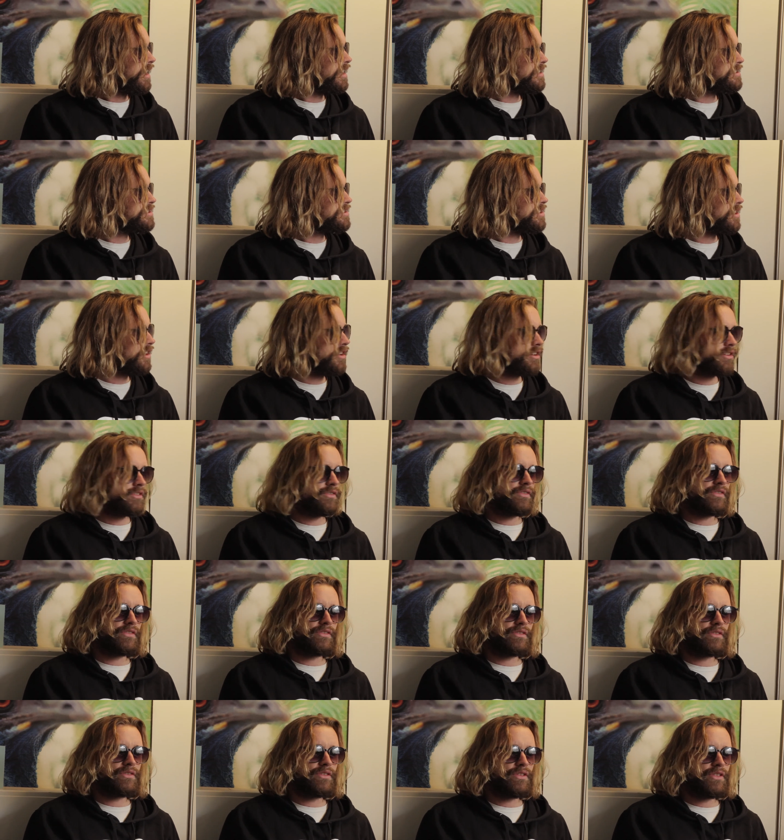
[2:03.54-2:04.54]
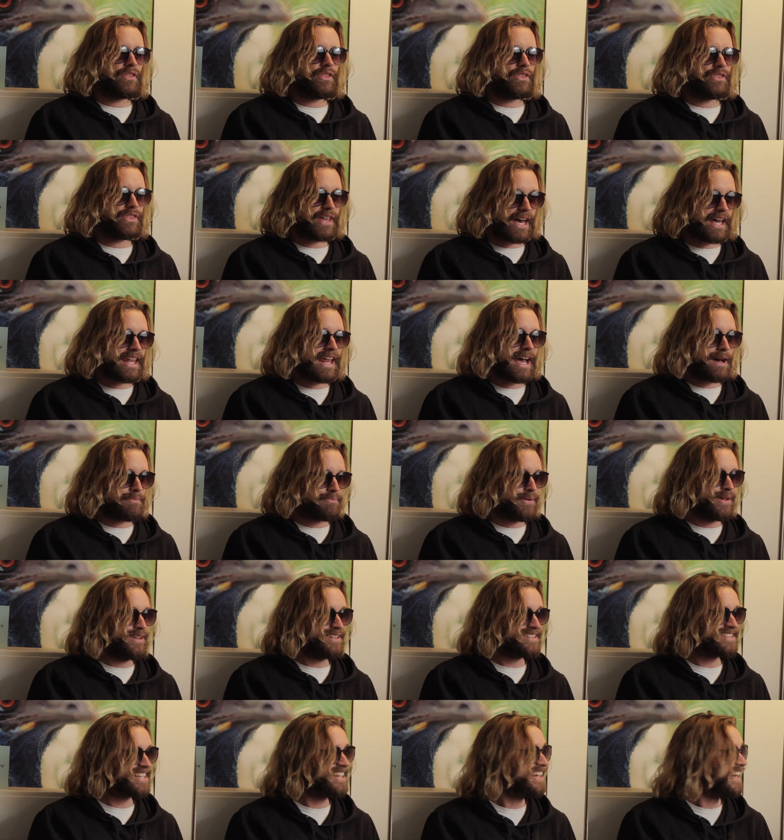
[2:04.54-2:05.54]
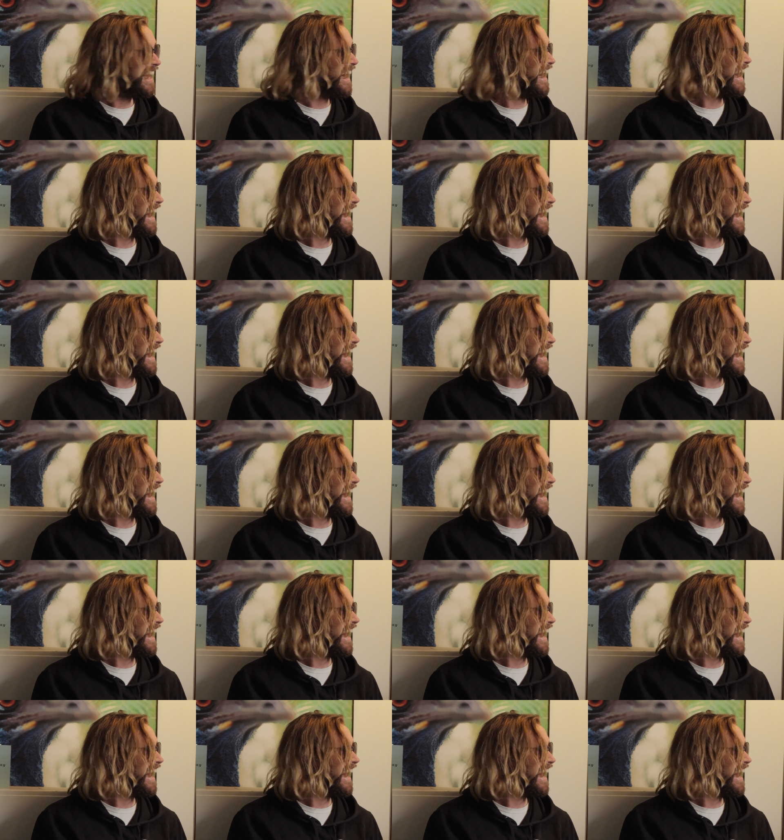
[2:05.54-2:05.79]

and so that happened.